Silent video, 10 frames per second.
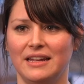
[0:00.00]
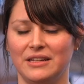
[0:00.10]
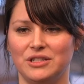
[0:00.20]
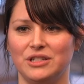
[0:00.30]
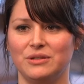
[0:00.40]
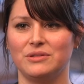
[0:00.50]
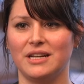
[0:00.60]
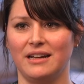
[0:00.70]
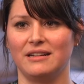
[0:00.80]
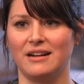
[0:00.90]
into
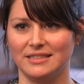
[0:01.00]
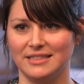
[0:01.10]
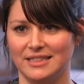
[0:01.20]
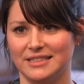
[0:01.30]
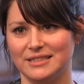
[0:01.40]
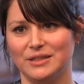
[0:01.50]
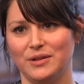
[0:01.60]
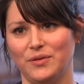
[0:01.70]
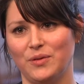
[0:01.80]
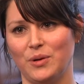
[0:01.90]
diagnostics
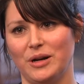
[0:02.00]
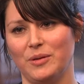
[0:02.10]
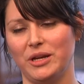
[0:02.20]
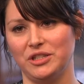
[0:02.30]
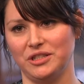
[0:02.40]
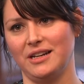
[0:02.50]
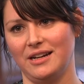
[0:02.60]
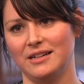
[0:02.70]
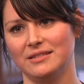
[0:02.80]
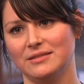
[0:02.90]
for patient
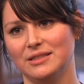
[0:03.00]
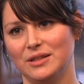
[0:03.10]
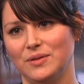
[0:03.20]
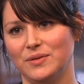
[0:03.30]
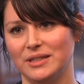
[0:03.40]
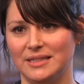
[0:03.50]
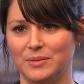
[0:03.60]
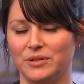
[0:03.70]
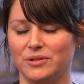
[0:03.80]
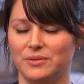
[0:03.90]
care. So, for
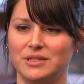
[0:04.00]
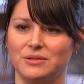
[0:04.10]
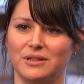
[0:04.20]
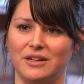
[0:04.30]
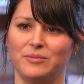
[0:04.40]
example, we do a lot of